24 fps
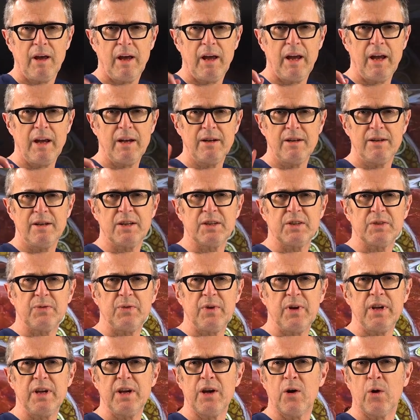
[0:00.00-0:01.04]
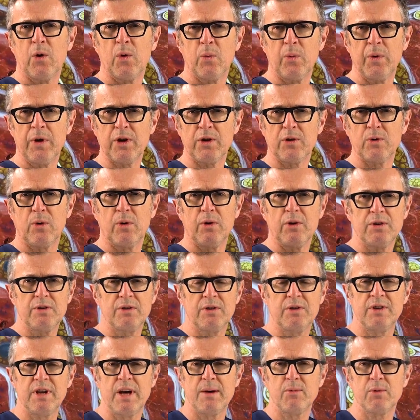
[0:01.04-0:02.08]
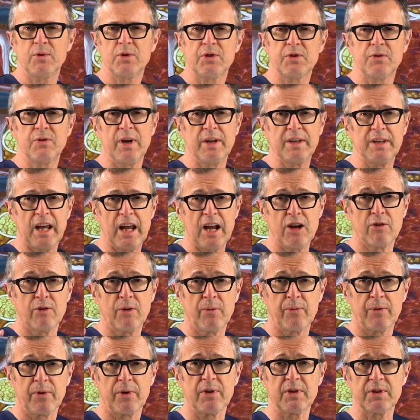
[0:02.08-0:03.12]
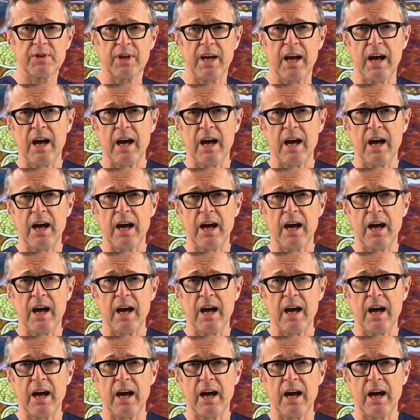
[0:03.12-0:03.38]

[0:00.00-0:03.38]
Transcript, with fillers: In this video, we're going to demonstrate a reverse